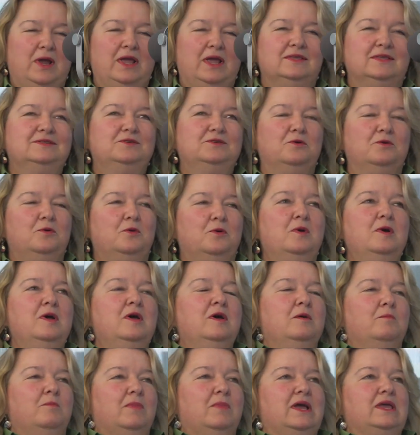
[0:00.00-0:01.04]
right, so
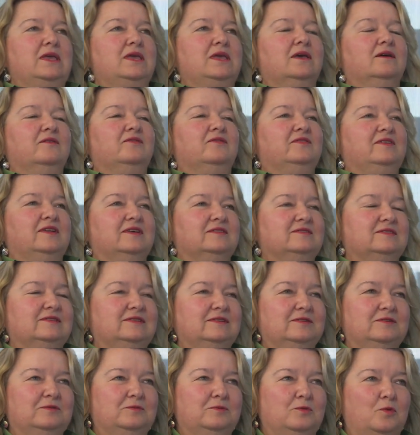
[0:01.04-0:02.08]
my gift is
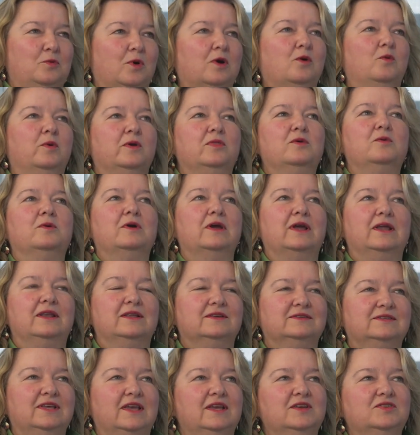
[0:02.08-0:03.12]
to work with
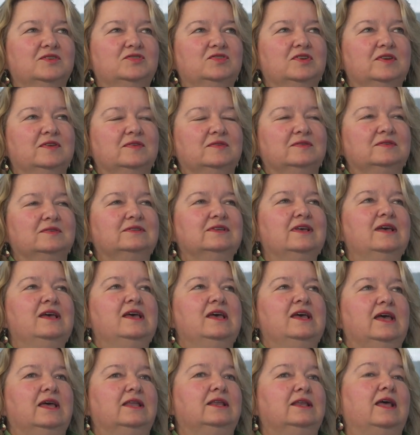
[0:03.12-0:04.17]
organizations
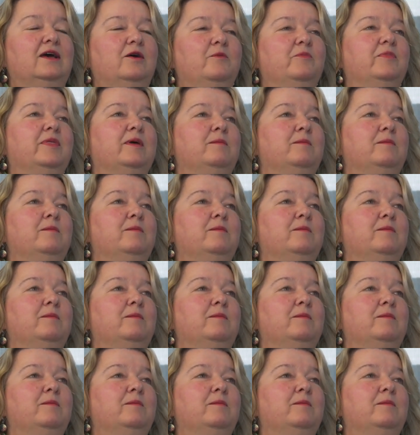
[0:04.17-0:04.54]
and help